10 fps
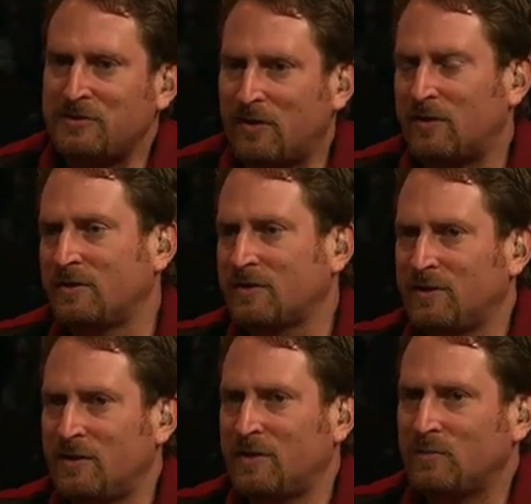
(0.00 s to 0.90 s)
dark,
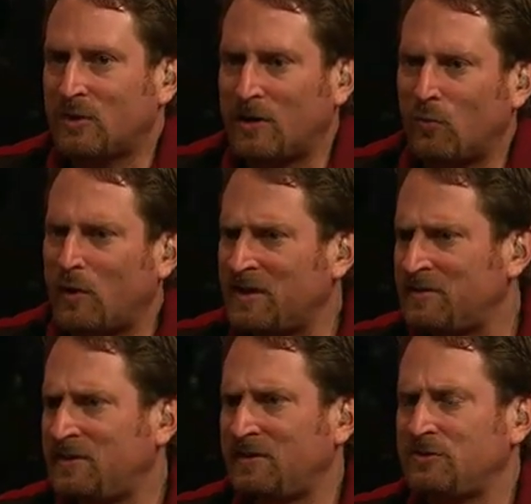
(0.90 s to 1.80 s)
kind of
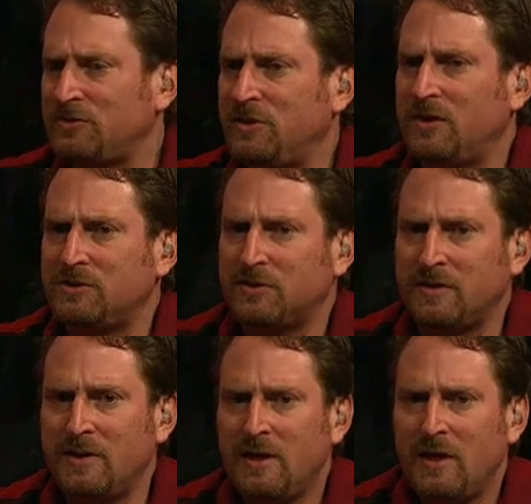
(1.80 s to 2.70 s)
red-tinged dungeon.